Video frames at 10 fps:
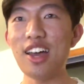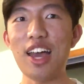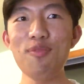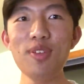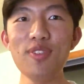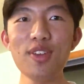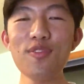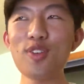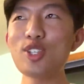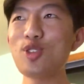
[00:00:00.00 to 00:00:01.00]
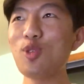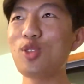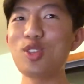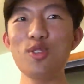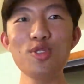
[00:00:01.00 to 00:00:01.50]
I've been very frustrated
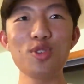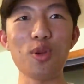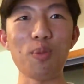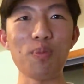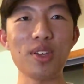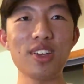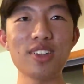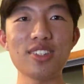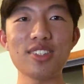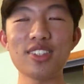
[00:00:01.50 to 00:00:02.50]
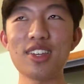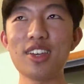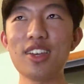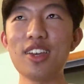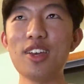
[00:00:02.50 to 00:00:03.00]
with YouTube because,
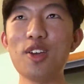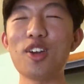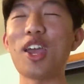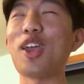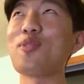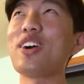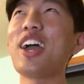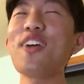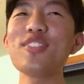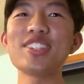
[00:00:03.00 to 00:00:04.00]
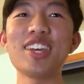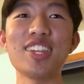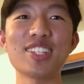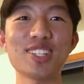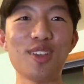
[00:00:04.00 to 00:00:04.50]
okay, well, I haven't said
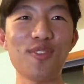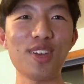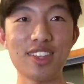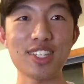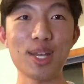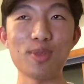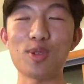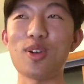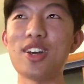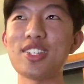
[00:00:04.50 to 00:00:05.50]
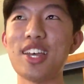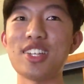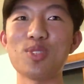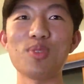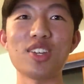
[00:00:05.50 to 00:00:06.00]
this because I feel like this comes across
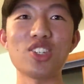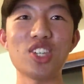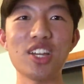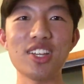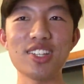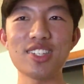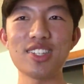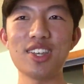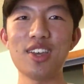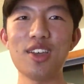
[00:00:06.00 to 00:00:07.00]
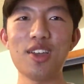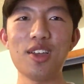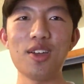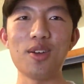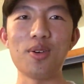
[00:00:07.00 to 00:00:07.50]
as being jealous
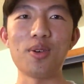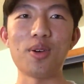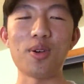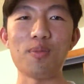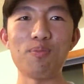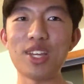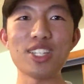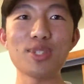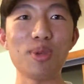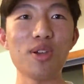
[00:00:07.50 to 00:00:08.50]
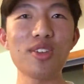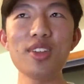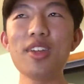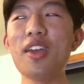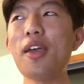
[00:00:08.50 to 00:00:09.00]
or
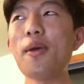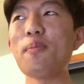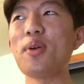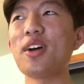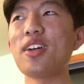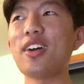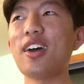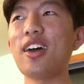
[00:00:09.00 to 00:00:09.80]
mean-spirited, but